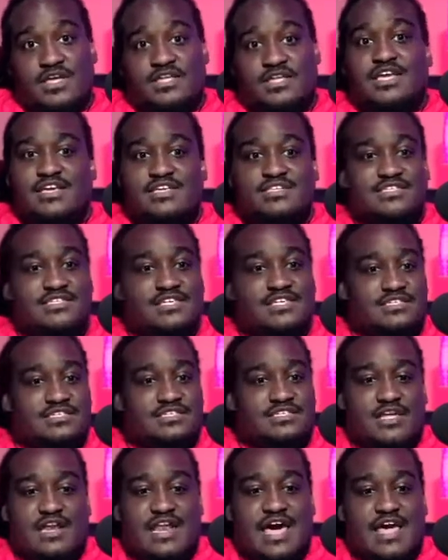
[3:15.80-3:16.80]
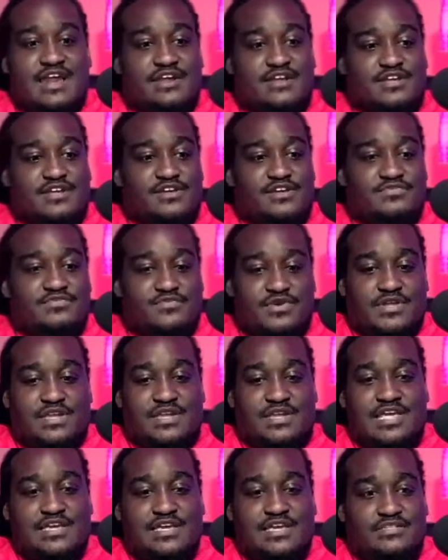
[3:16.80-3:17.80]
yeah, it's a lot of different
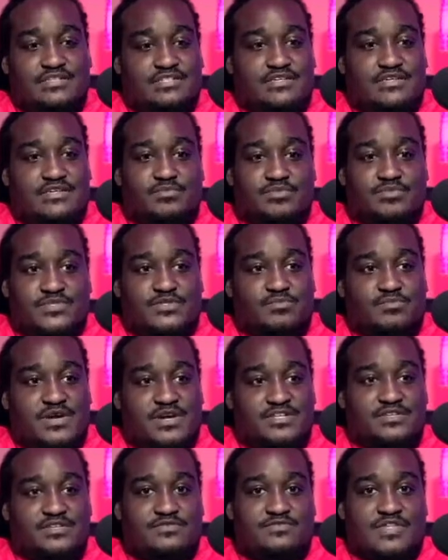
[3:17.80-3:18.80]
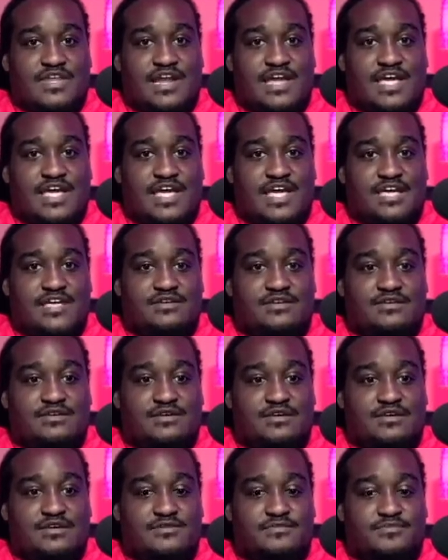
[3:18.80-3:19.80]
layers to the perspective that I had
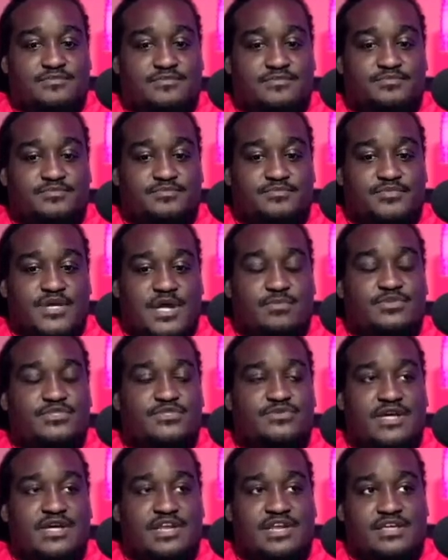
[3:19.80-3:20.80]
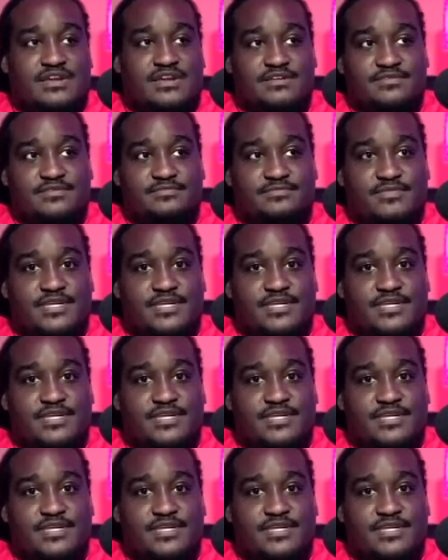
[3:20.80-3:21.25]
coming to Atlanta.